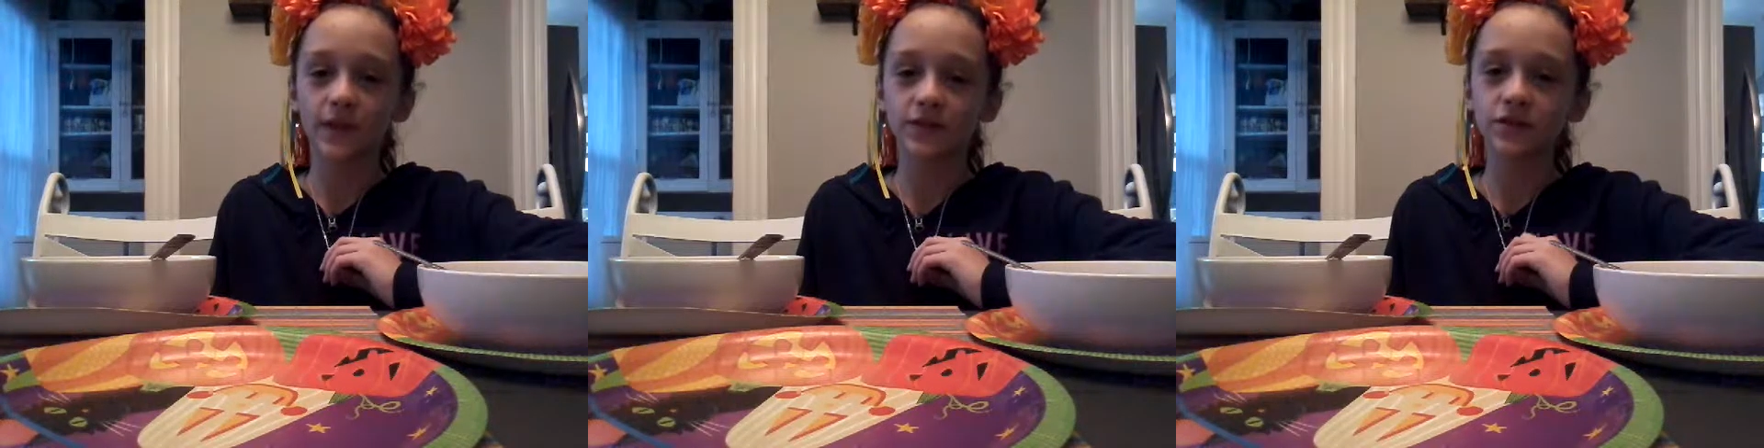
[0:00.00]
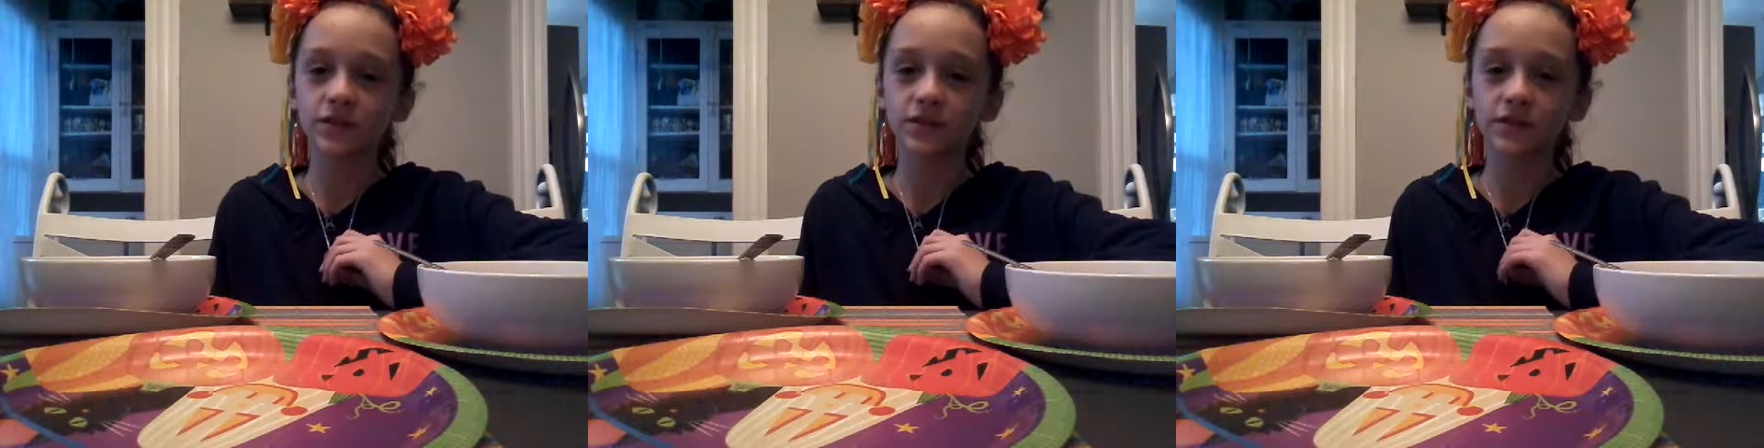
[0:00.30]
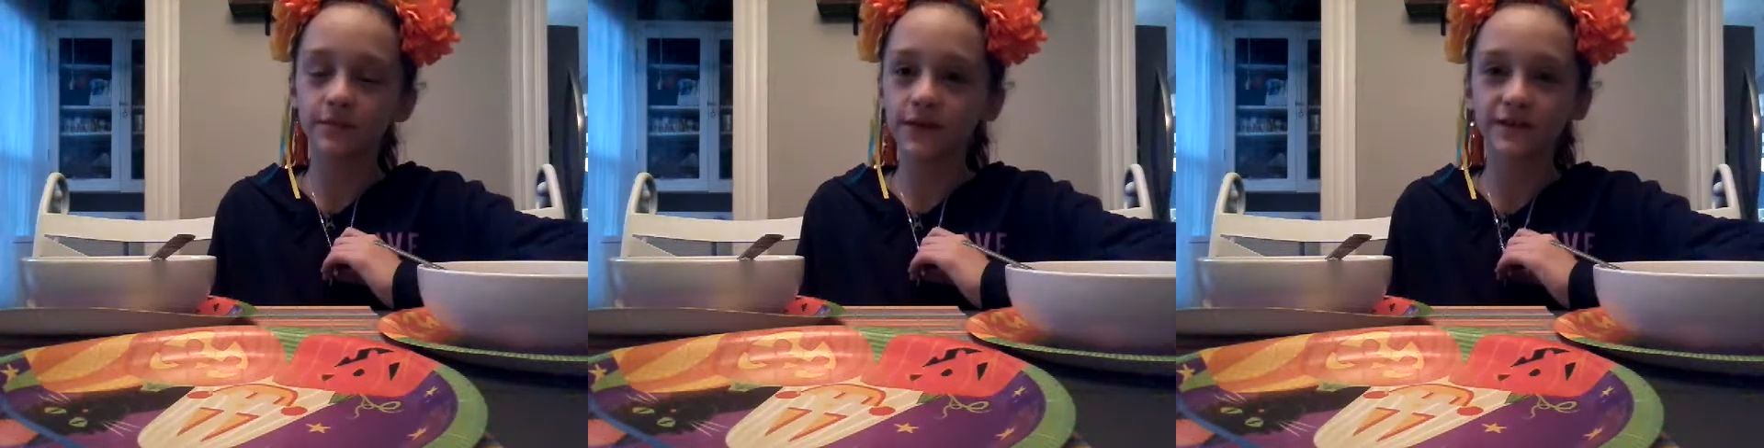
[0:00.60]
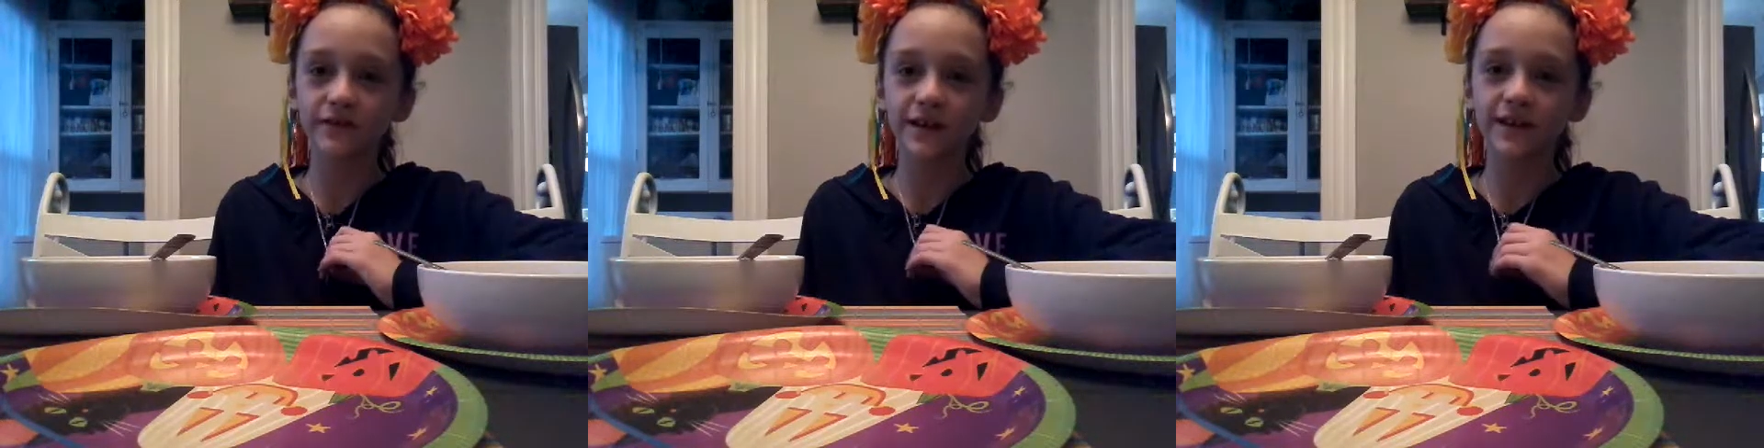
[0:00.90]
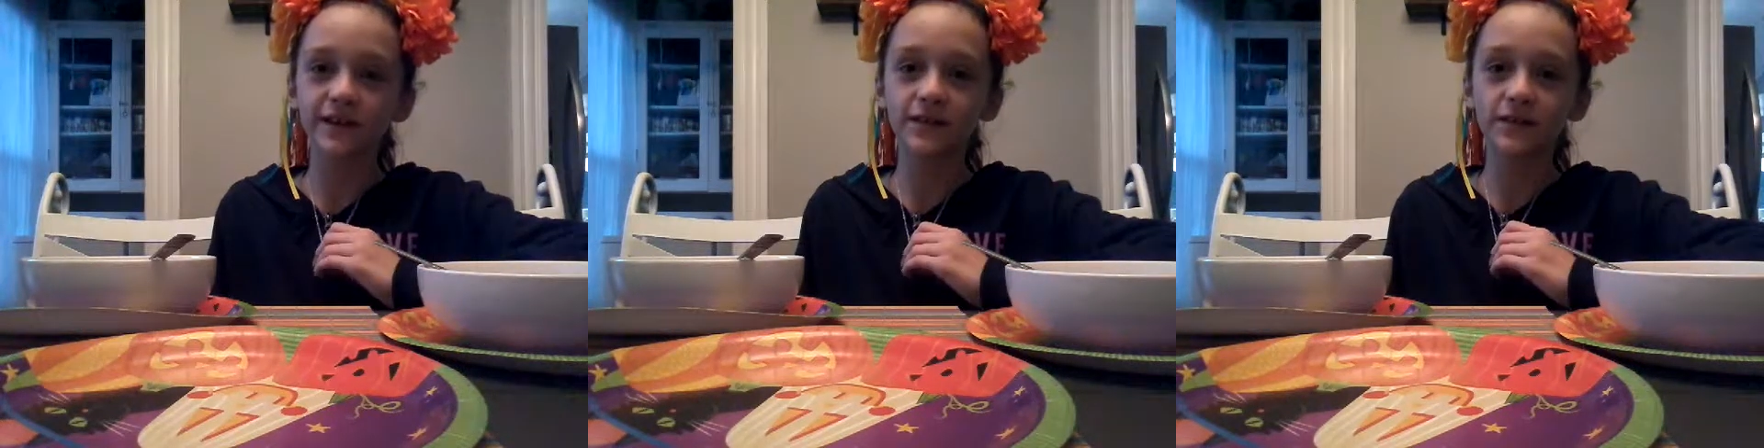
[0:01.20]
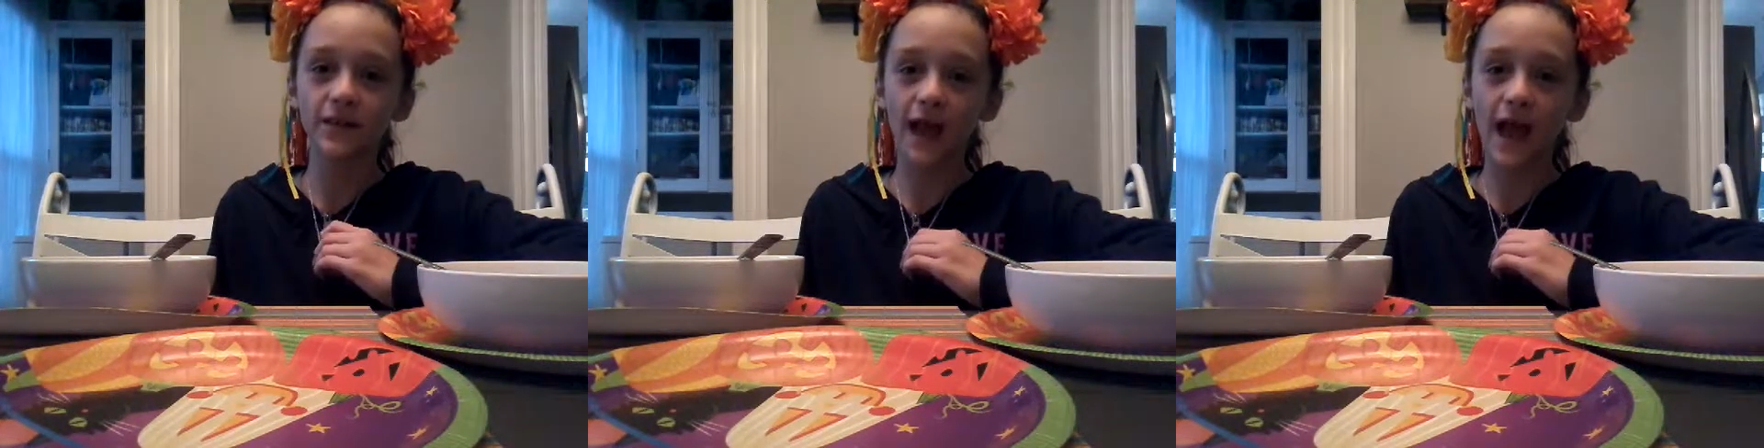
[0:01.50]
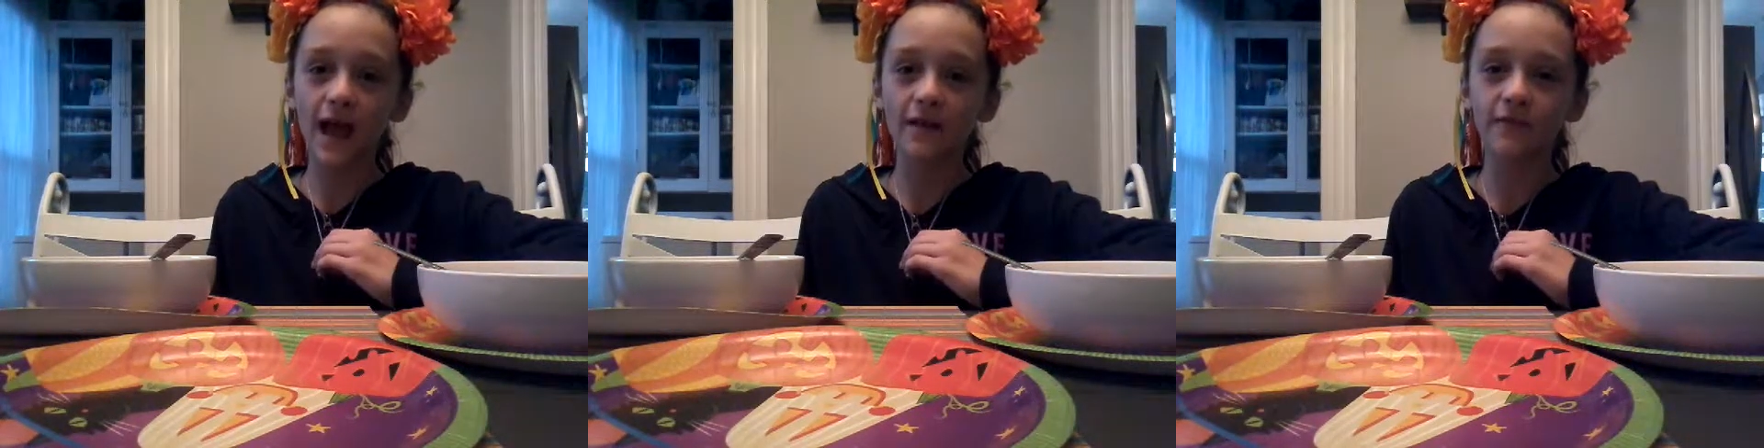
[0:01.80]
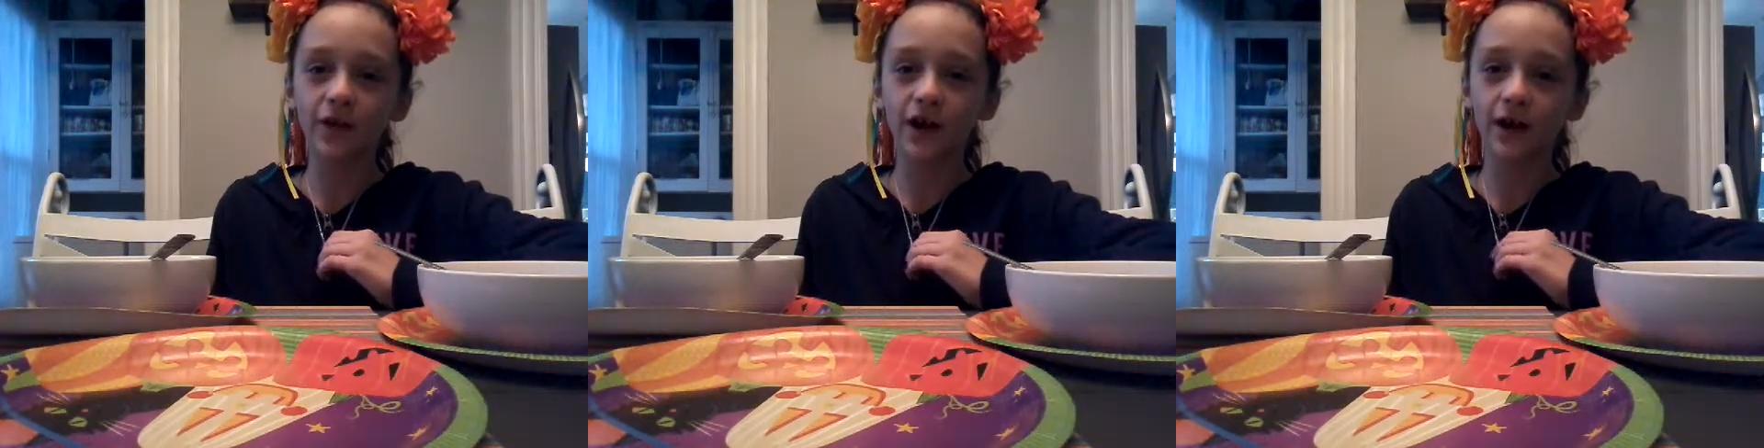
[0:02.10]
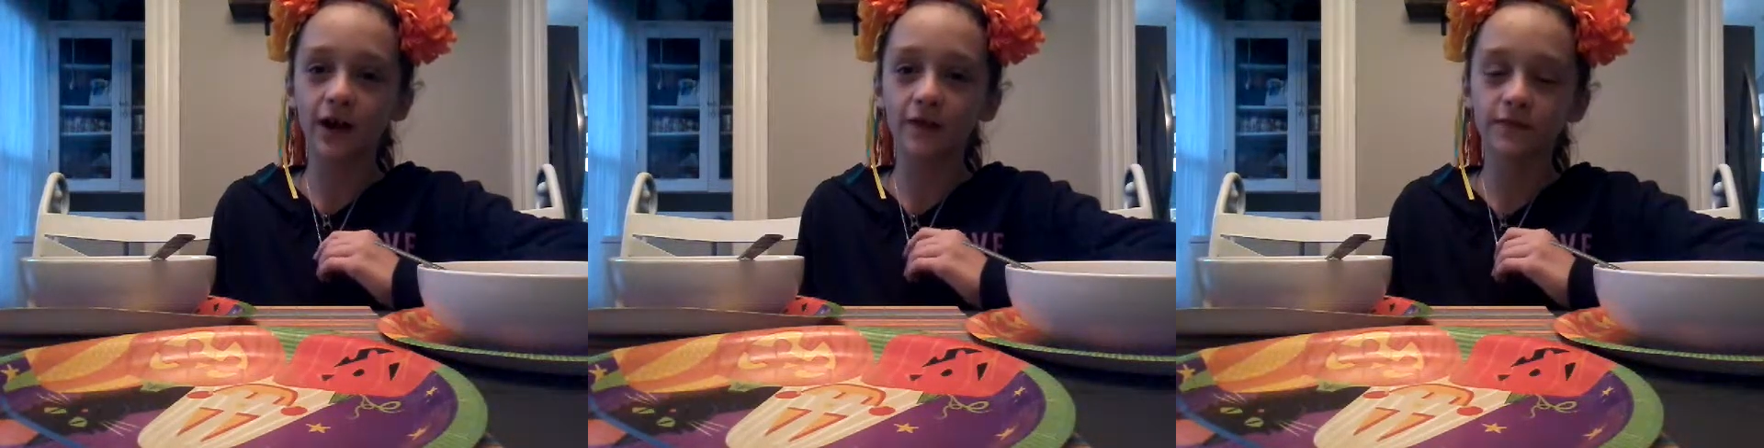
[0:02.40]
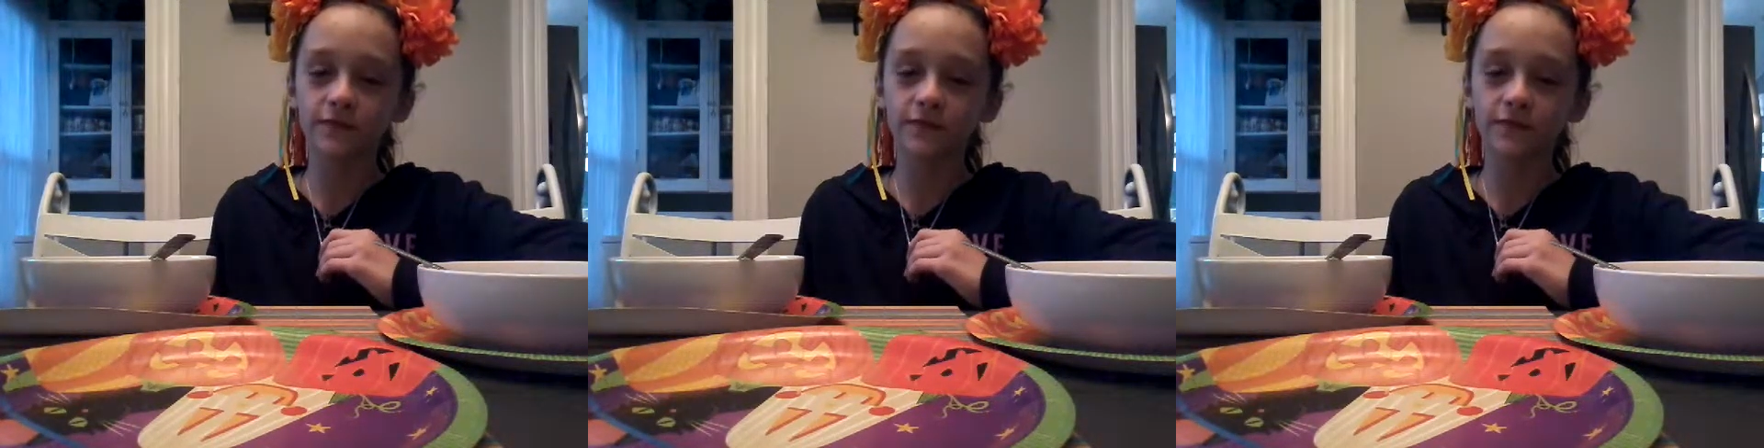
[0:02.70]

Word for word: She's the best friend you could ever have.